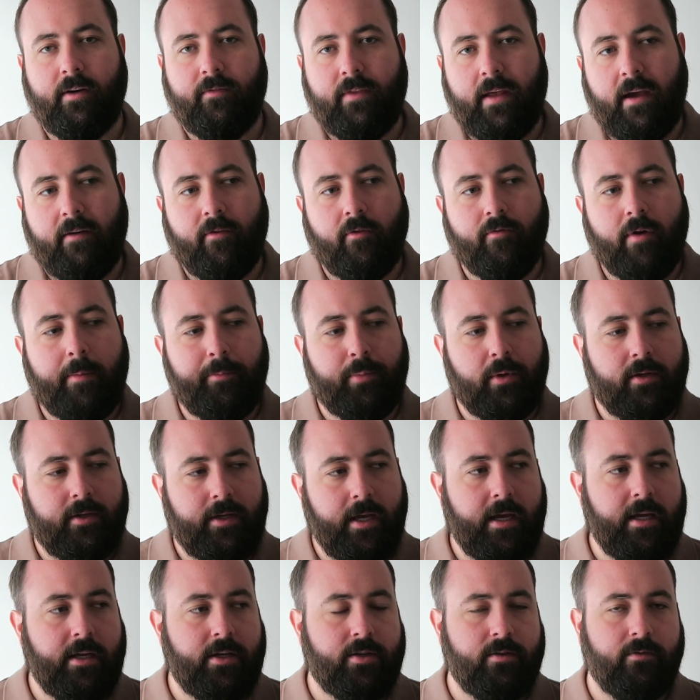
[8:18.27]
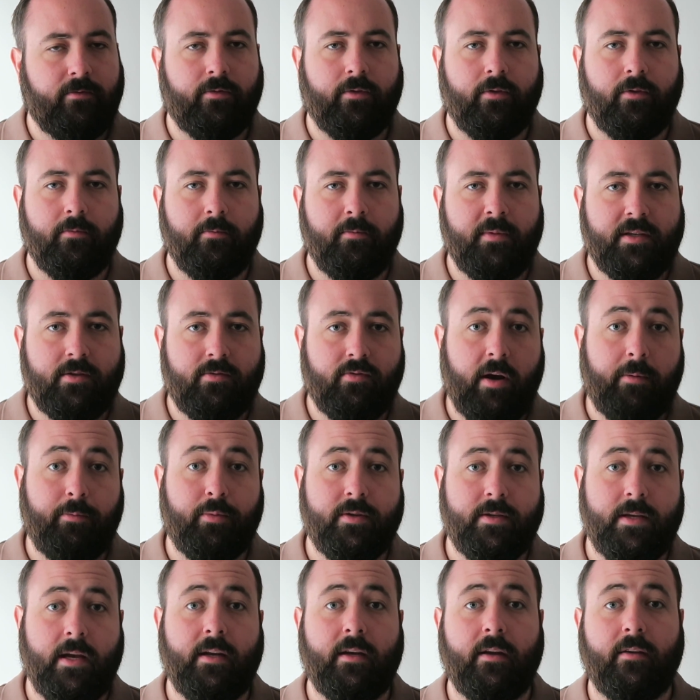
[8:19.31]
if they have a reputation for
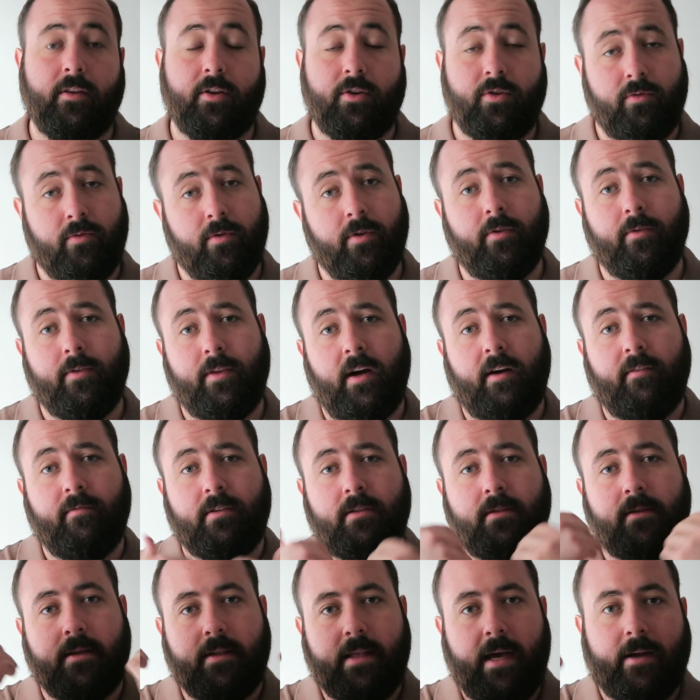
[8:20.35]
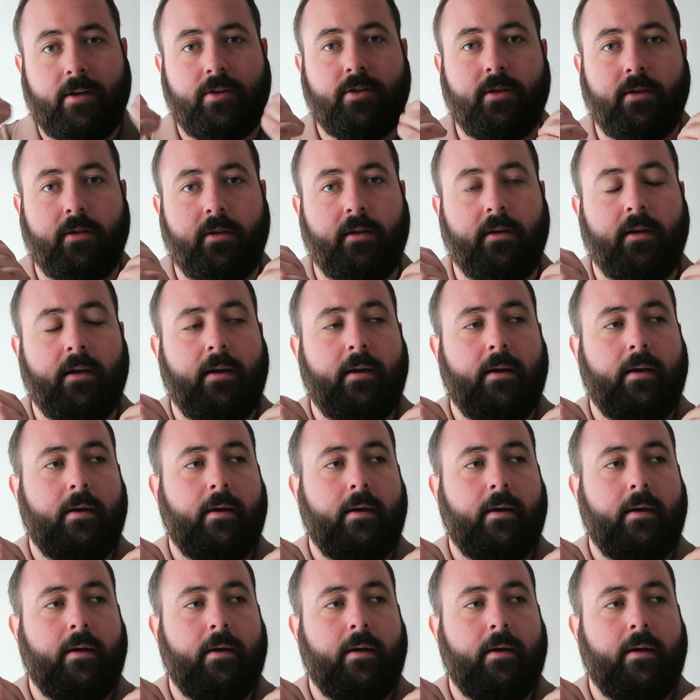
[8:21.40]
misrepresenting the truth, obviously that should